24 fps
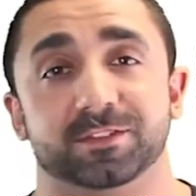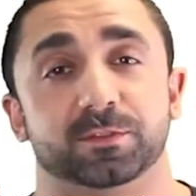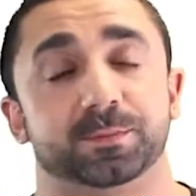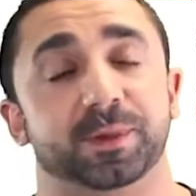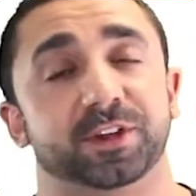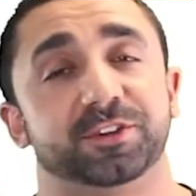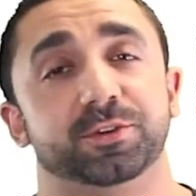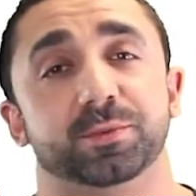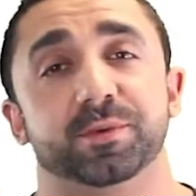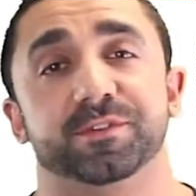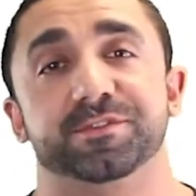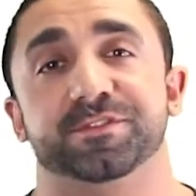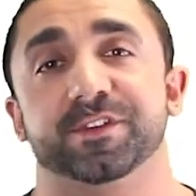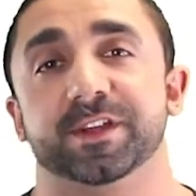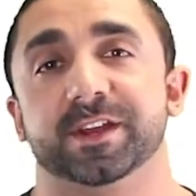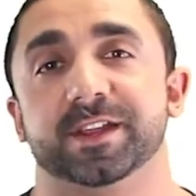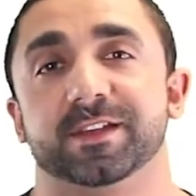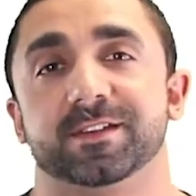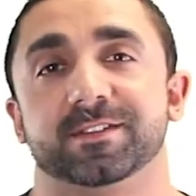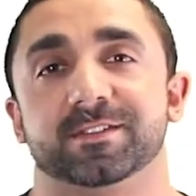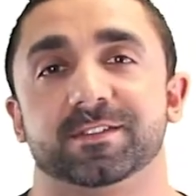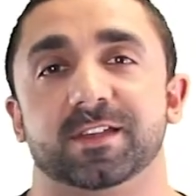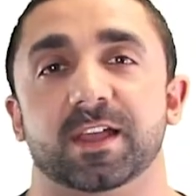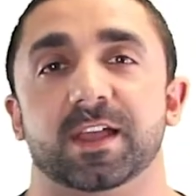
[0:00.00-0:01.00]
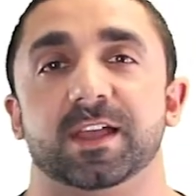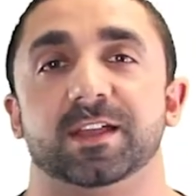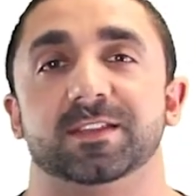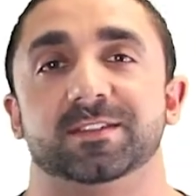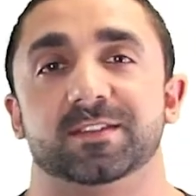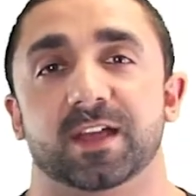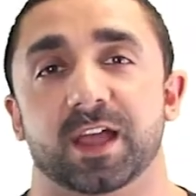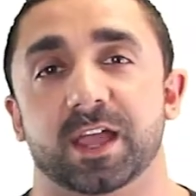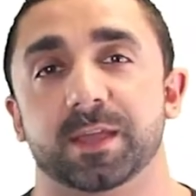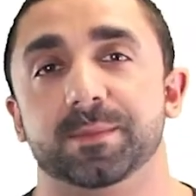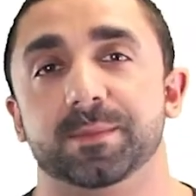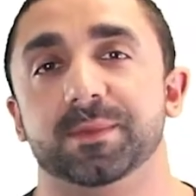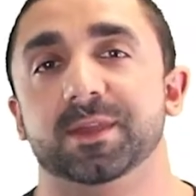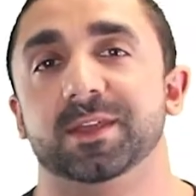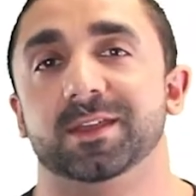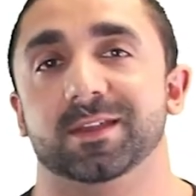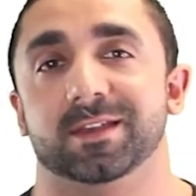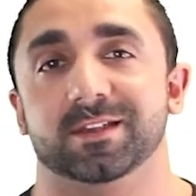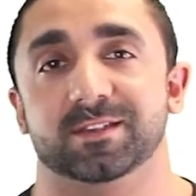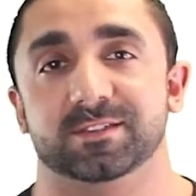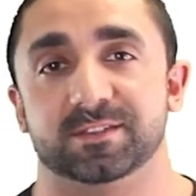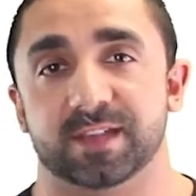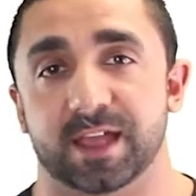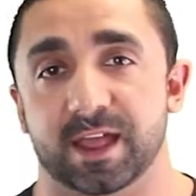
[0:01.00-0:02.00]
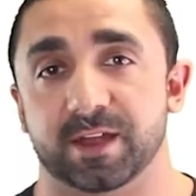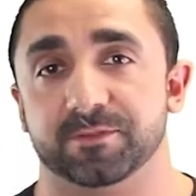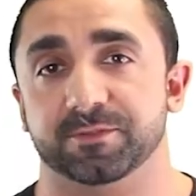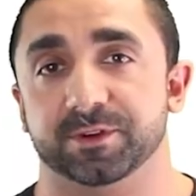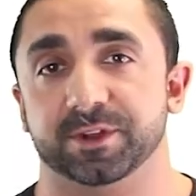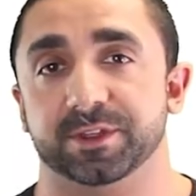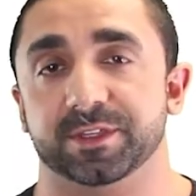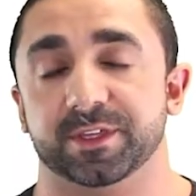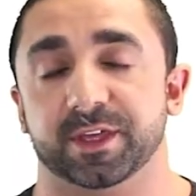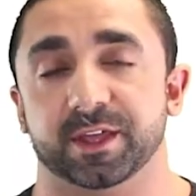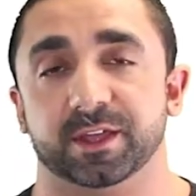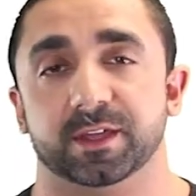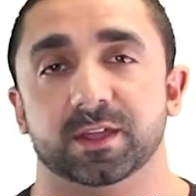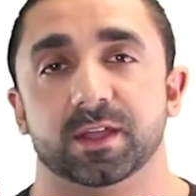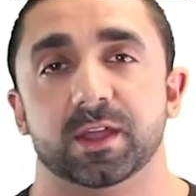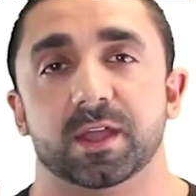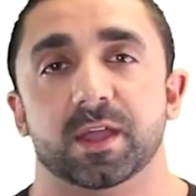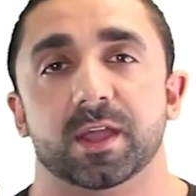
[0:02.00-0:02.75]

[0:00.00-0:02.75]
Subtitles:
Especially with fitness, timing is everything.